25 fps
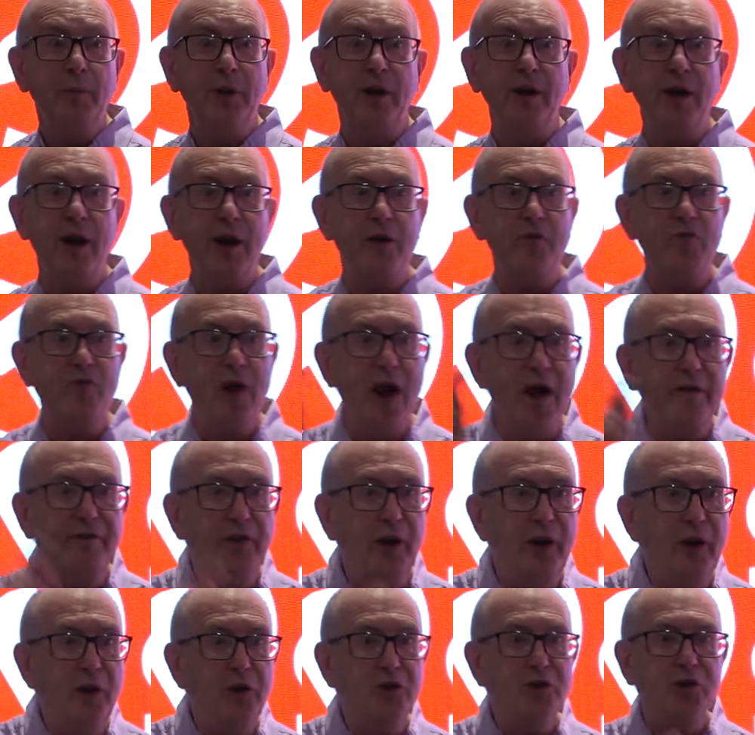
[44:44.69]
but in a
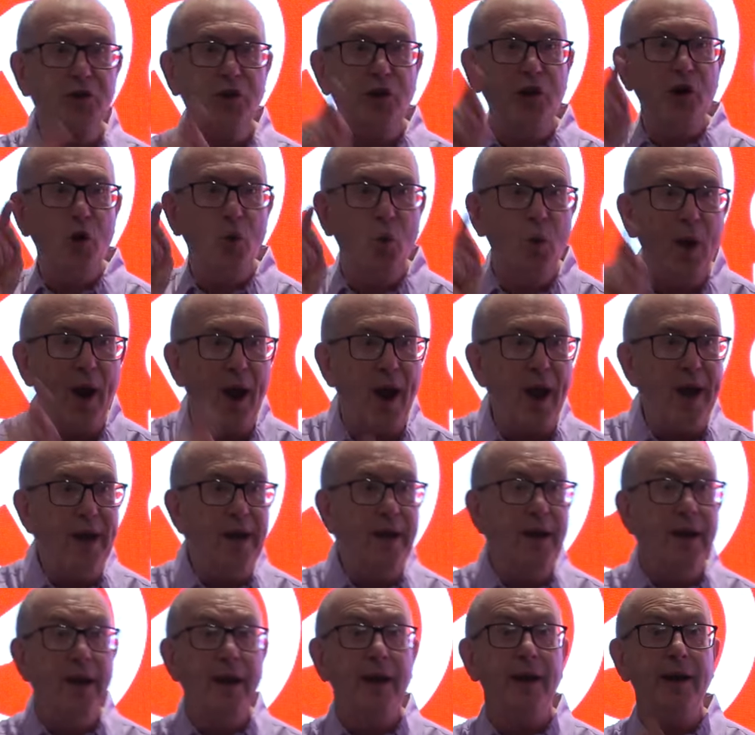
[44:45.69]
revolutionary
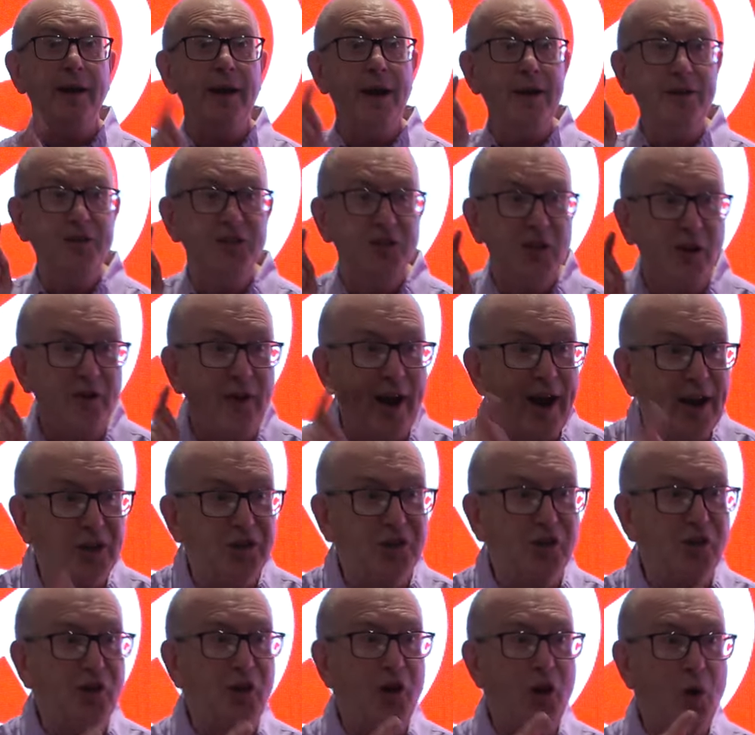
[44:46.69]
way, in an
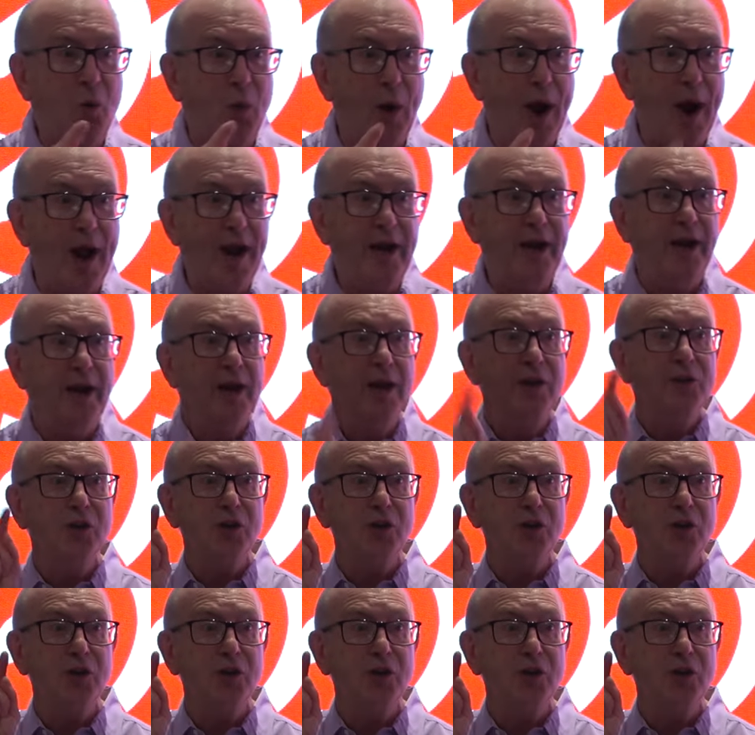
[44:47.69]
insurrectionary way,